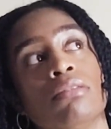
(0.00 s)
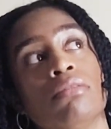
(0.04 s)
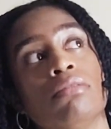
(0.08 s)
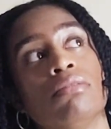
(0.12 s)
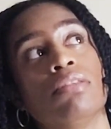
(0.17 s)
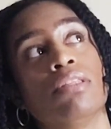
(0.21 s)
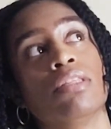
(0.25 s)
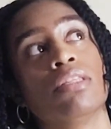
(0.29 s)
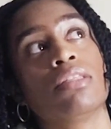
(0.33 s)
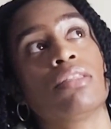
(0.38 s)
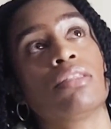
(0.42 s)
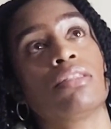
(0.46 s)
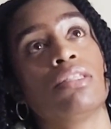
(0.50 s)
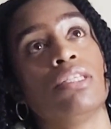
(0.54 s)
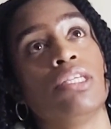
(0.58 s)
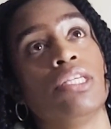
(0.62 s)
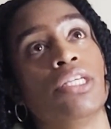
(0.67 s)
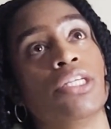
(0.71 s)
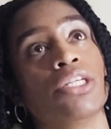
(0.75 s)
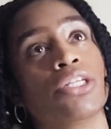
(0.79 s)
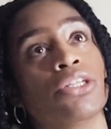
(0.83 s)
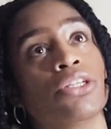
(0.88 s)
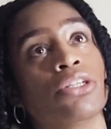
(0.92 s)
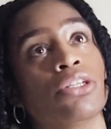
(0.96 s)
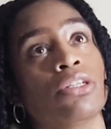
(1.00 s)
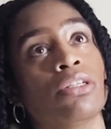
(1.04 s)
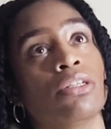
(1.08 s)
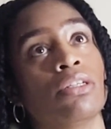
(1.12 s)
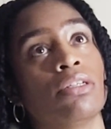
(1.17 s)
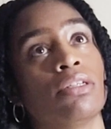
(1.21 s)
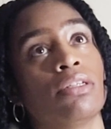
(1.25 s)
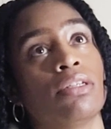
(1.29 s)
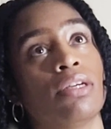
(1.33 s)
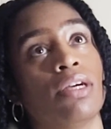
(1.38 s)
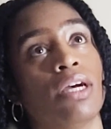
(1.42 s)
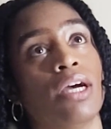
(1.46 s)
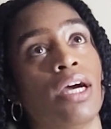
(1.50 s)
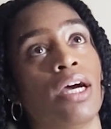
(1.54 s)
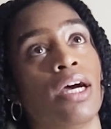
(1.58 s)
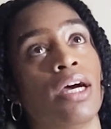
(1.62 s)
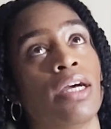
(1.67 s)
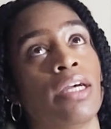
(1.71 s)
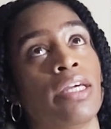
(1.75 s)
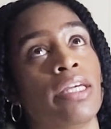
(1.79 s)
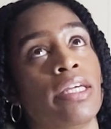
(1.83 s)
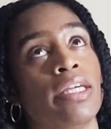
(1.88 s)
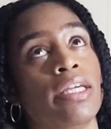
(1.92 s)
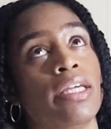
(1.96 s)
this year
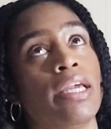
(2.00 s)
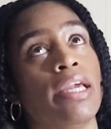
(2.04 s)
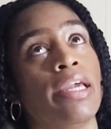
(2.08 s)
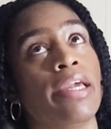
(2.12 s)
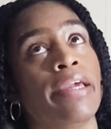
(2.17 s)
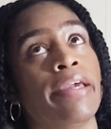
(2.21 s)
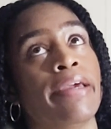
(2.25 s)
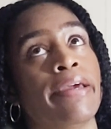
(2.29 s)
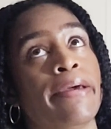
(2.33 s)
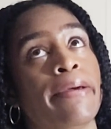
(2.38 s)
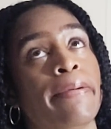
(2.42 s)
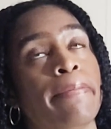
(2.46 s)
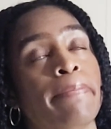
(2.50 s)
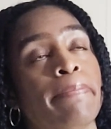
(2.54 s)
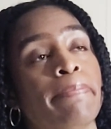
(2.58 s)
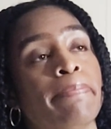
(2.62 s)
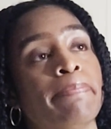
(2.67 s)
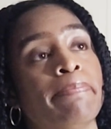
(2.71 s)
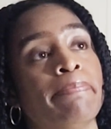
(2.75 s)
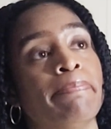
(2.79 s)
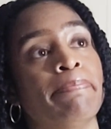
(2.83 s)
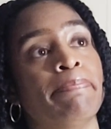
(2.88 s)
I am